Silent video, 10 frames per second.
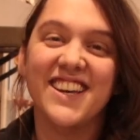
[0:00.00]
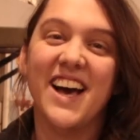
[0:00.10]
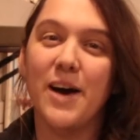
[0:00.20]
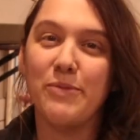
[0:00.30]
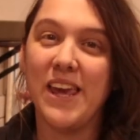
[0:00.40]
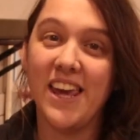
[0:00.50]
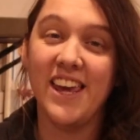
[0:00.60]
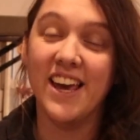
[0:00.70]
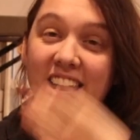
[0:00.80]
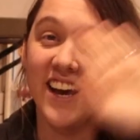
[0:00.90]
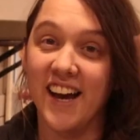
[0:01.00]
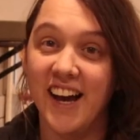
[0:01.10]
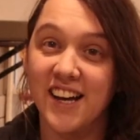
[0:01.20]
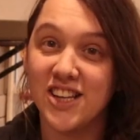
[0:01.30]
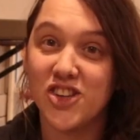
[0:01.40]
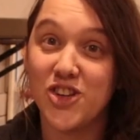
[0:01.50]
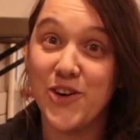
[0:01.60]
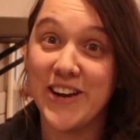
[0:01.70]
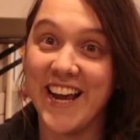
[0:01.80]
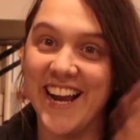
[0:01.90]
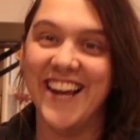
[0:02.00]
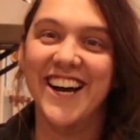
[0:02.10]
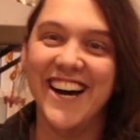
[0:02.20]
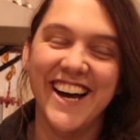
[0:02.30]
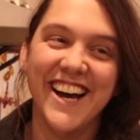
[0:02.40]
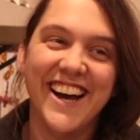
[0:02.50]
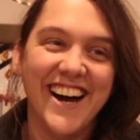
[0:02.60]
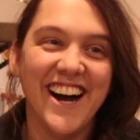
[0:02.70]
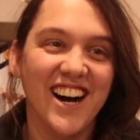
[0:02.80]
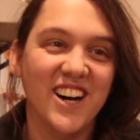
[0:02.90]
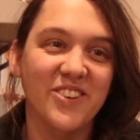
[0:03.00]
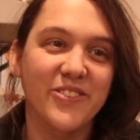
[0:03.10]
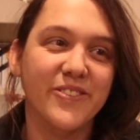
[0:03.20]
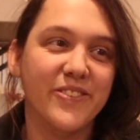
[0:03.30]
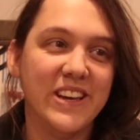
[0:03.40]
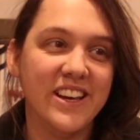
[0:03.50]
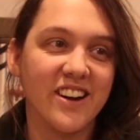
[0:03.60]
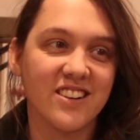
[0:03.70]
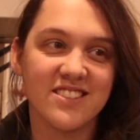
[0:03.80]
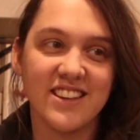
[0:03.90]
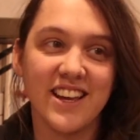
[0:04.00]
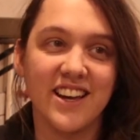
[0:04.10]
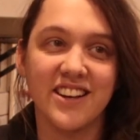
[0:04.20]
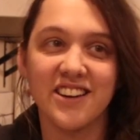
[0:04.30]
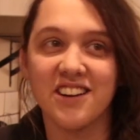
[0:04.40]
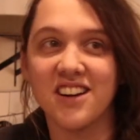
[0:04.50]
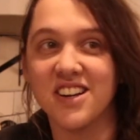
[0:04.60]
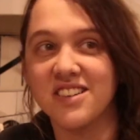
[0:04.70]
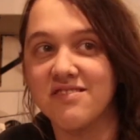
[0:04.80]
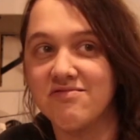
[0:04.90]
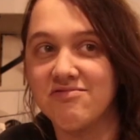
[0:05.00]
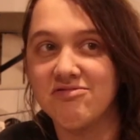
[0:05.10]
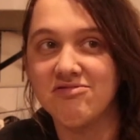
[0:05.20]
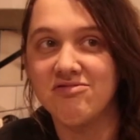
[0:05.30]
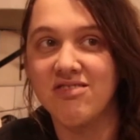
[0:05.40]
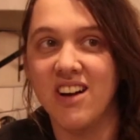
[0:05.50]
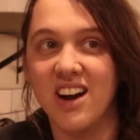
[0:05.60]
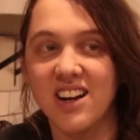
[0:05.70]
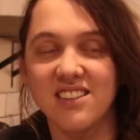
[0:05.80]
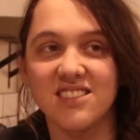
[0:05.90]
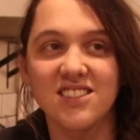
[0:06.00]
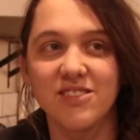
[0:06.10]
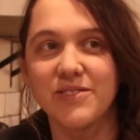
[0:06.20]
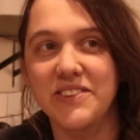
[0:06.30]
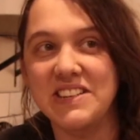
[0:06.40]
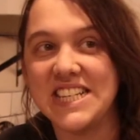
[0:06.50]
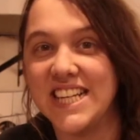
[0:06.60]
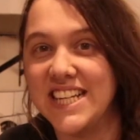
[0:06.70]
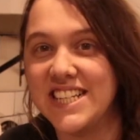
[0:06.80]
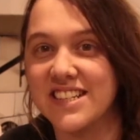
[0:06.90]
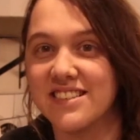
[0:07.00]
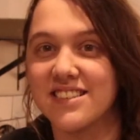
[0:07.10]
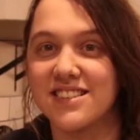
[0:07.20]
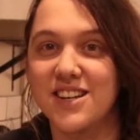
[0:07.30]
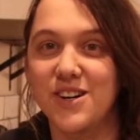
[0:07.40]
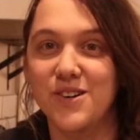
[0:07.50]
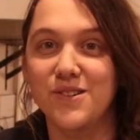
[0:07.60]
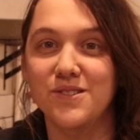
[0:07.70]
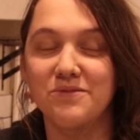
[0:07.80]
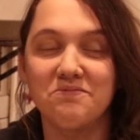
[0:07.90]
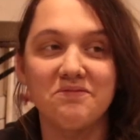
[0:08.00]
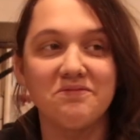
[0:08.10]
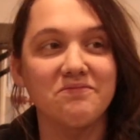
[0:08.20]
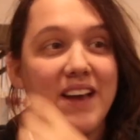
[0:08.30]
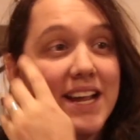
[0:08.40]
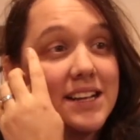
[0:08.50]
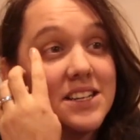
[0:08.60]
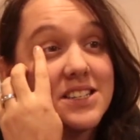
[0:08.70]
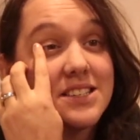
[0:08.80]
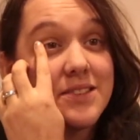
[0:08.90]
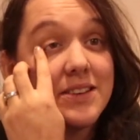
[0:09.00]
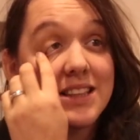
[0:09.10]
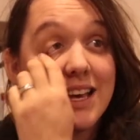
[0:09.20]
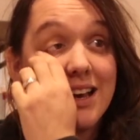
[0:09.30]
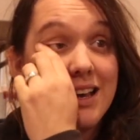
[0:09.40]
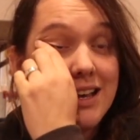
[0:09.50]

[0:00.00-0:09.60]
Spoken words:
Happy snow day. We are sitting under, I don't know, maybe 10 inches of snow, 8 inches, something like that.